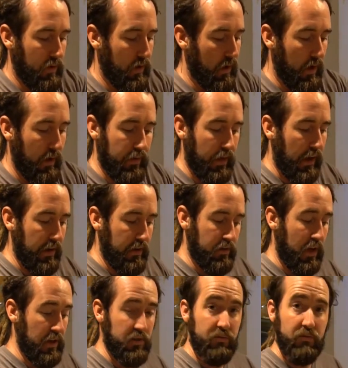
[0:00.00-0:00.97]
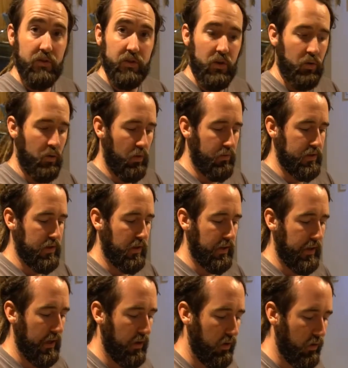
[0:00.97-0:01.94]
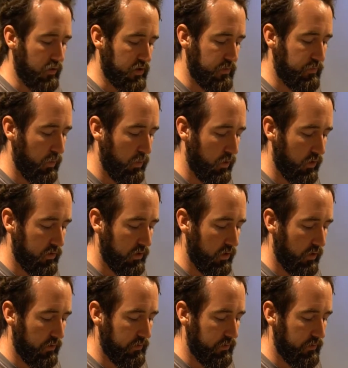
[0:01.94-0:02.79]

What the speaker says: as a result, obviously I get a lot of spores, a